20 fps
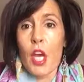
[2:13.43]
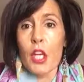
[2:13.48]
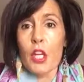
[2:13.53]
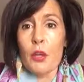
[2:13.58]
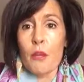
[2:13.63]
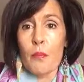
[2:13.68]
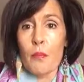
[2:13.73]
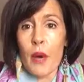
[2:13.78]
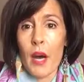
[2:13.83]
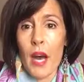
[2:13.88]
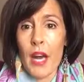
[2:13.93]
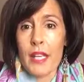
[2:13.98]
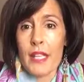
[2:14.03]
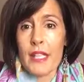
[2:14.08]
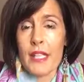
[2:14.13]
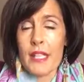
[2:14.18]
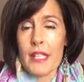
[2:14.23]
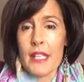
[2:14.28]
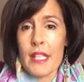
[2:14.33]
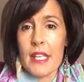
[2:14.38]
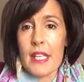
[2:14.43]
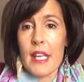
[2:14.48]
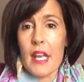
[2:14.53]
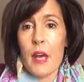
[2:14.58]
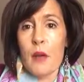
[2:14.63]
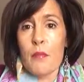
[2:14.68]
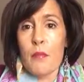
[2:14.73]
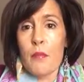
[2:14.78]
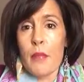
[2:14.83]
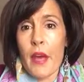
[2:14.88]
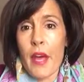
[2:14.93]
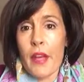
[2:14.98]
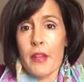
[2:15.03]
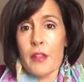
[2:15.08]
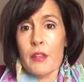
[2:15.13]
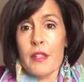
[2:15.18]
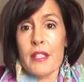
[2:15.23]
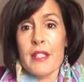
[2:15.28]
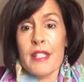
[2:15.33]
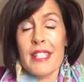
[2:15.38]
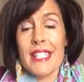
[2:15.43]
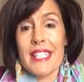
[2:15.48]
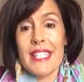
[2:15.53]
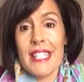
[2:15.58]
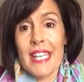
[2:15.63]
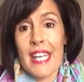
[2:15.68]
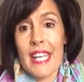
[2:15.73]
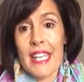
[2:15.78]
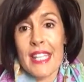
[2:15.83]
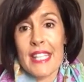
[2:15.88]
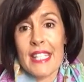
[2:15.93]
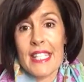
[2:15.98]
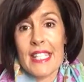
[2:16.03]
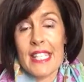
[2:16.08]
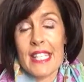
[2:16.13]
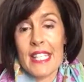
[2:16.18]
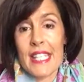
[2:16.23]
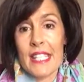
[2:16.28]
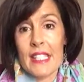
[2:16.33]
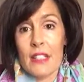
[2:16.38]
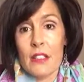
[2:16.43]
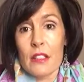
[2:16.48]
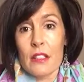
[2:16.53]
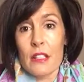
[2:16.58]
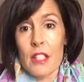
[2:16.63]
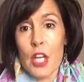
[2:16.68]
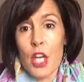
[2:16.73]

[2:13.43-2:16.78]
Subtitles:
Your body is in a better state to heal.